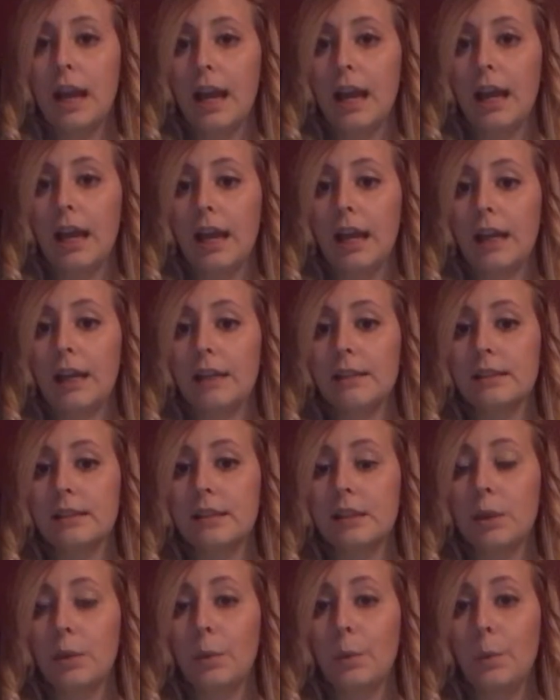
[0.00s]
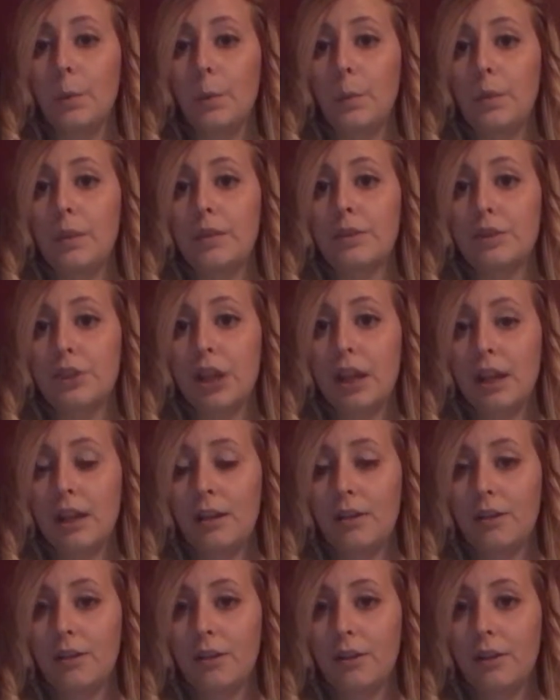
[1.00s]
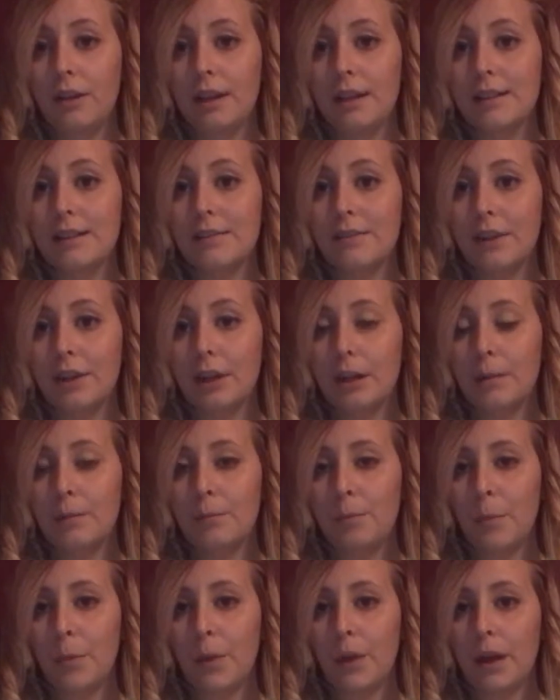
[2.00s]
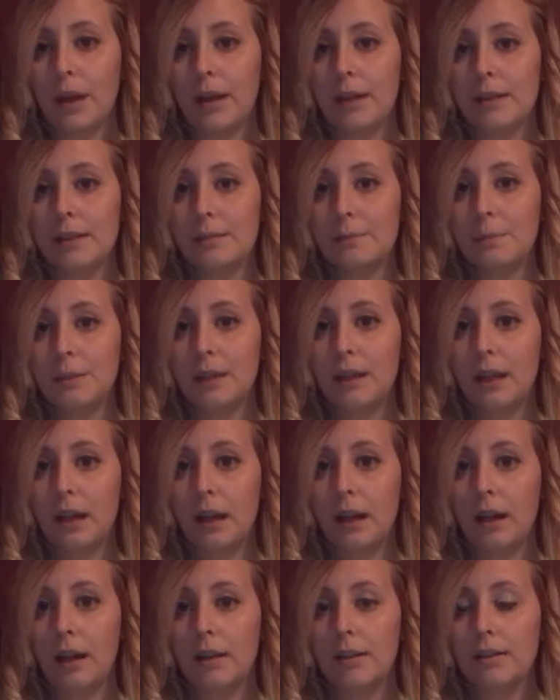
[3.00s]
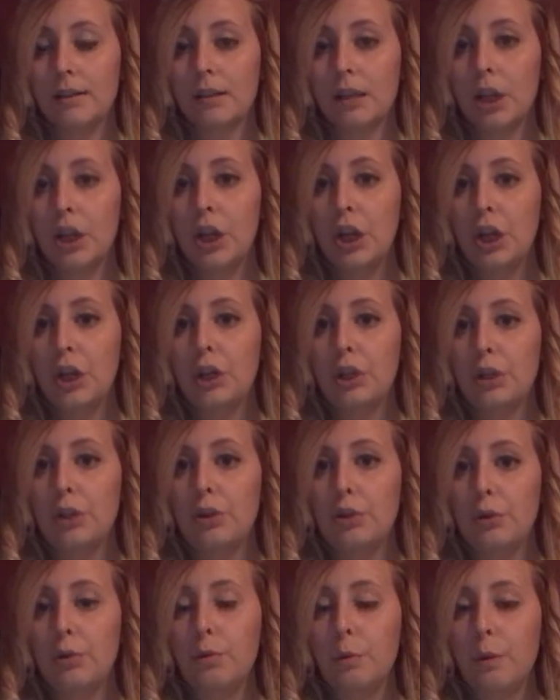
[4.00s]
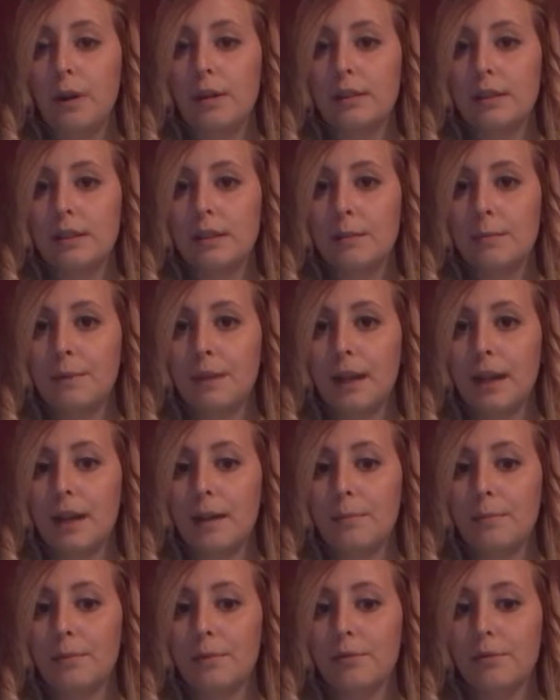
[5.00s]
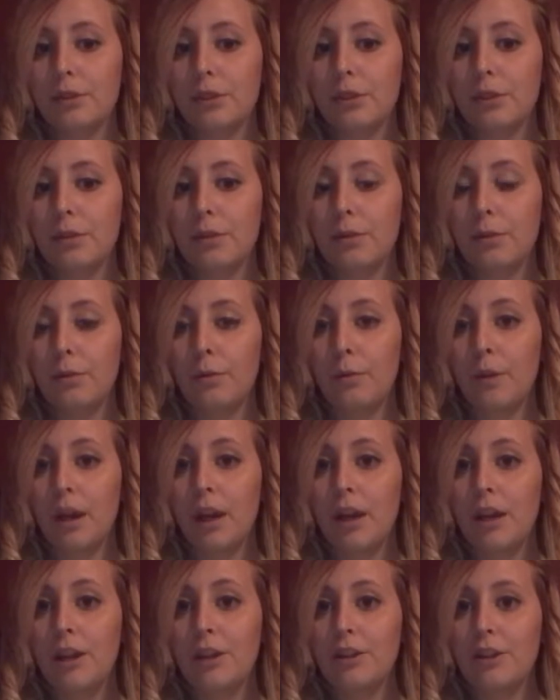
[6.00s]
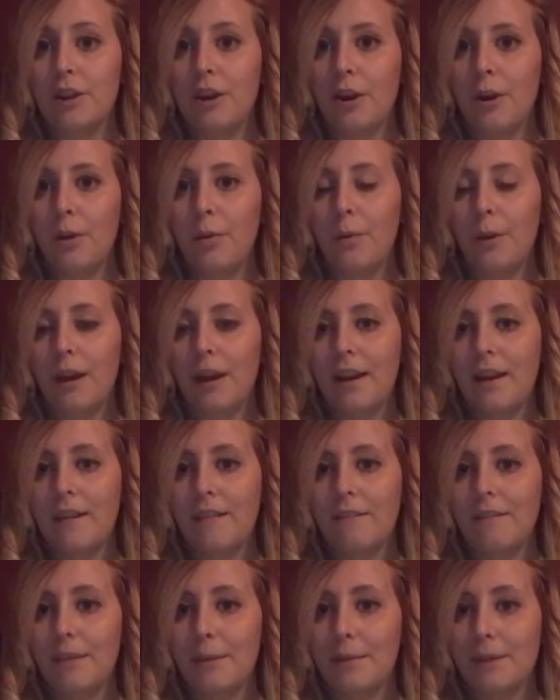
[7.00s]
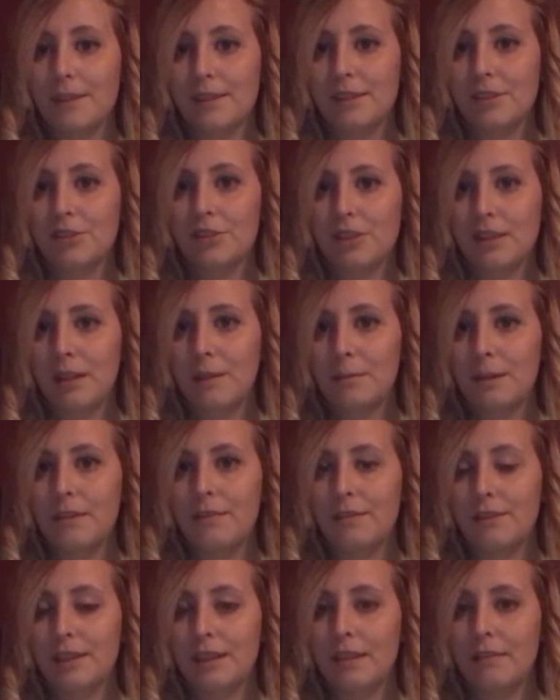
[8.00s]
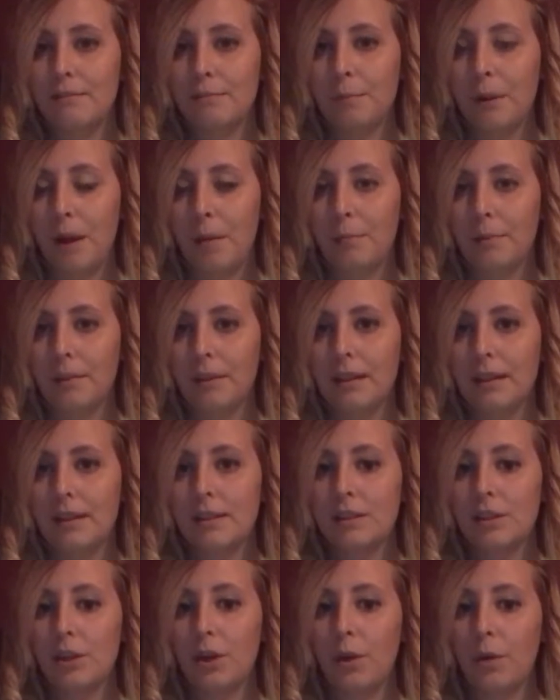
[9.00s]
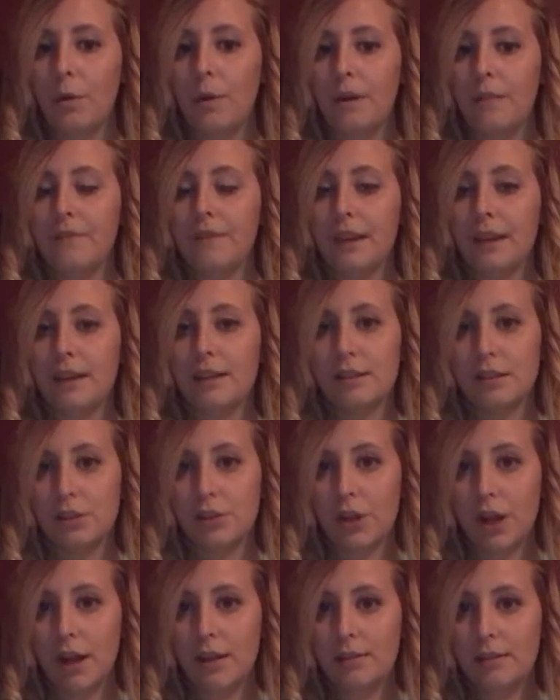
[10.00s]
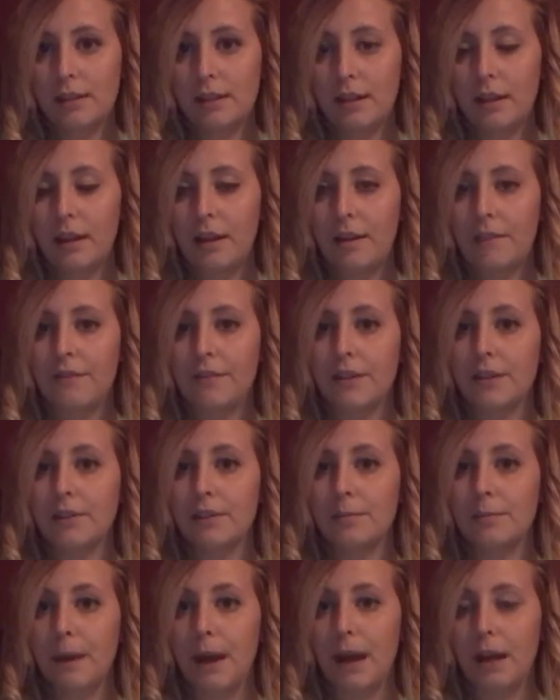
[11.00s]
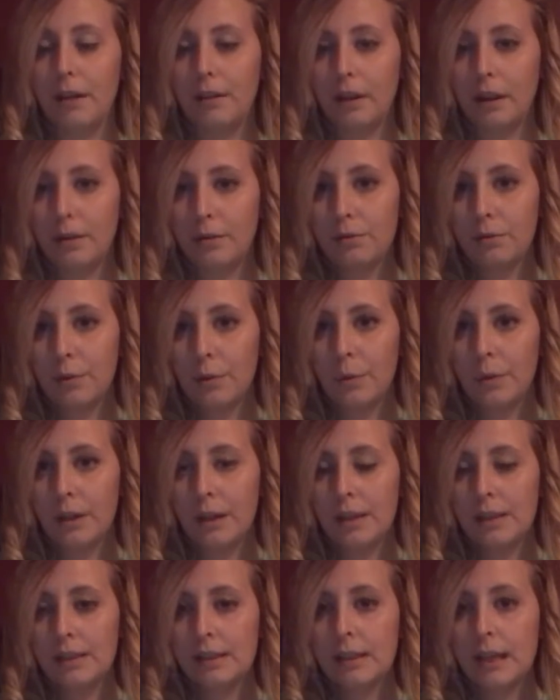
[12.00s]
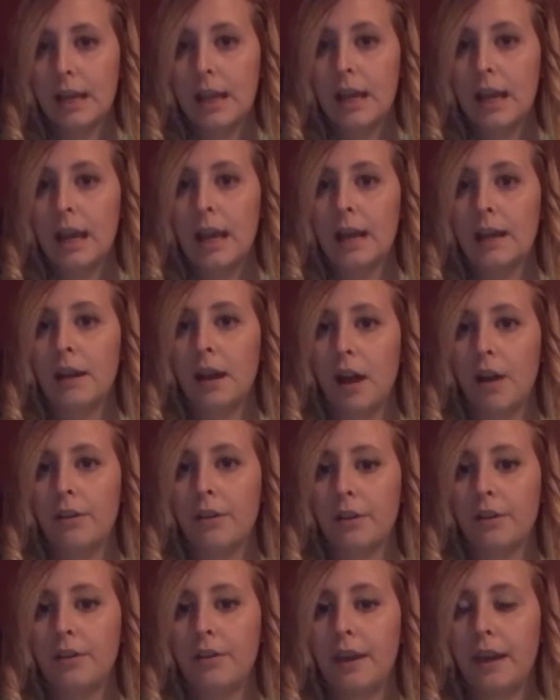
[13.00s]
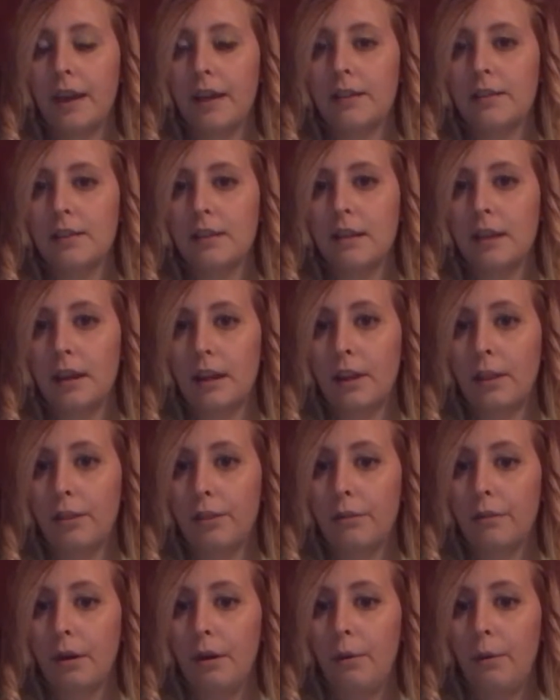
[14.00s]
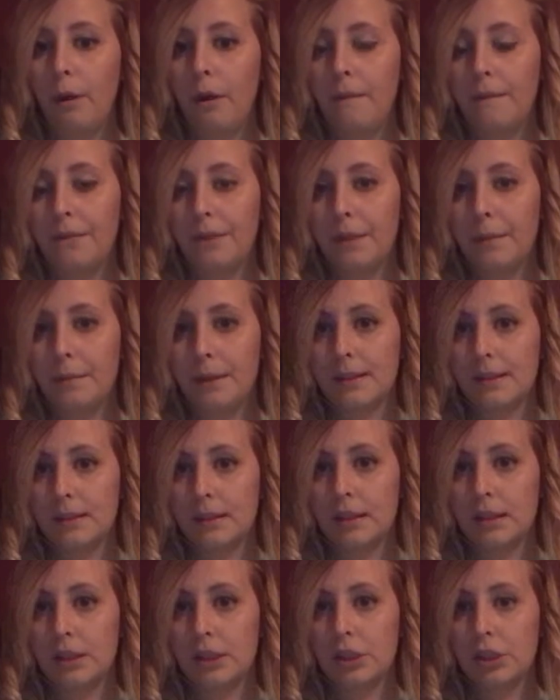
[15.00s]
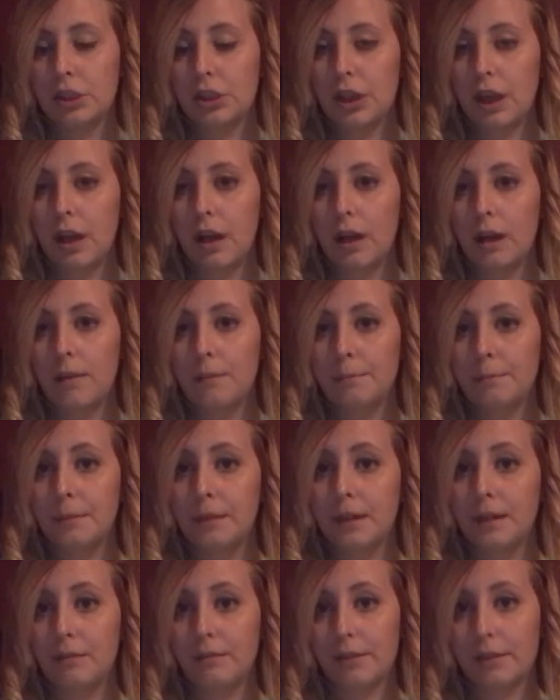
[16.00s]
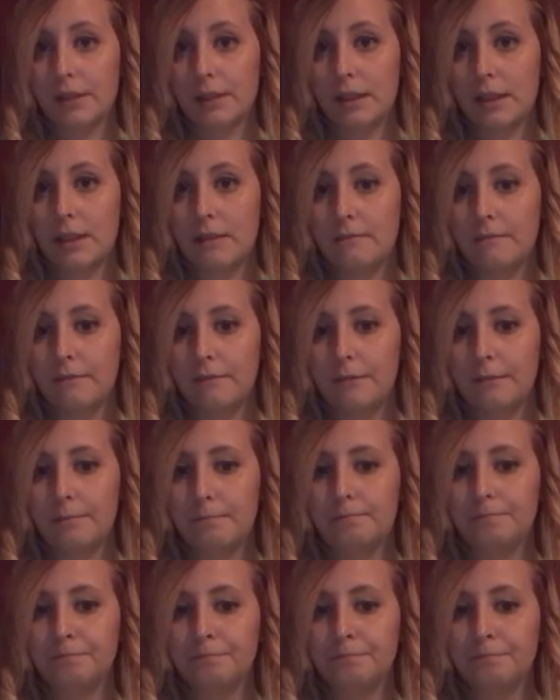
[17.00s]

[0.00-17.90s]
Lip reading: And the channel is very important because you want to be able to know if the message is going to be received properly. So if they get distracted, if there's background noise, and other things that can throw off the message being received.